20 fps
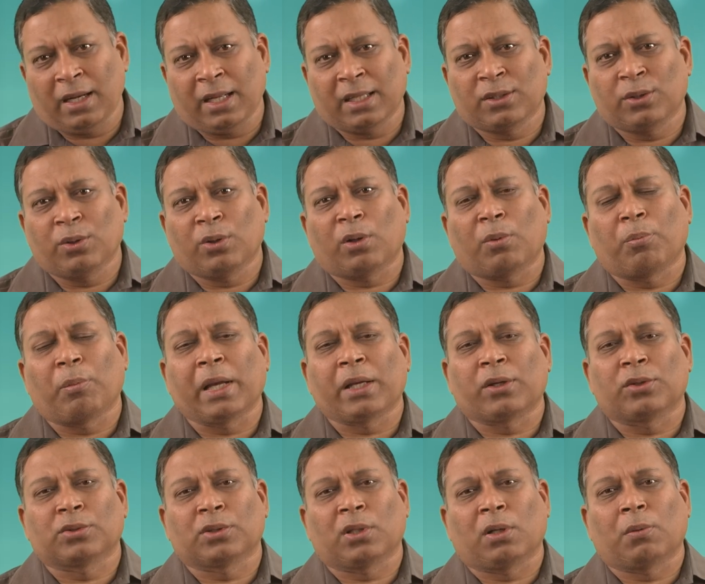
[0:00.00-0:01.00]
Like your
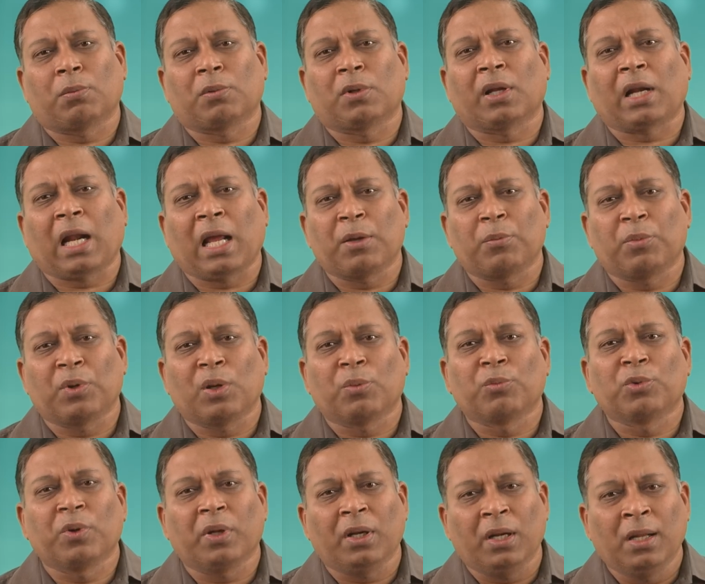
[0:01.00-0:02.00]
Microsoft or
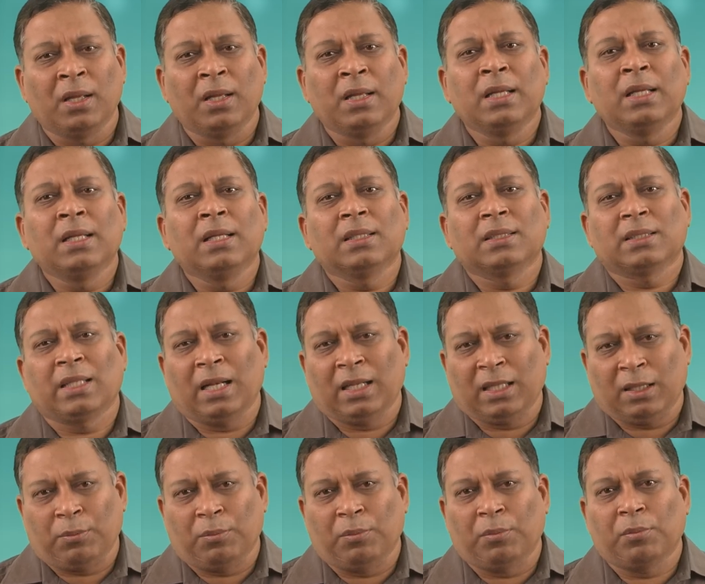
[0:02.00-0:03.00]
IBM, you will sell
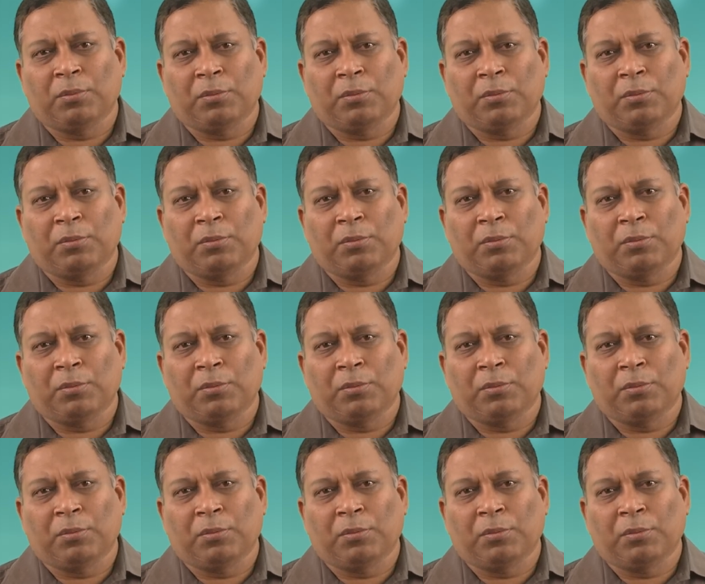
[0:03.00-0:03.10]
them.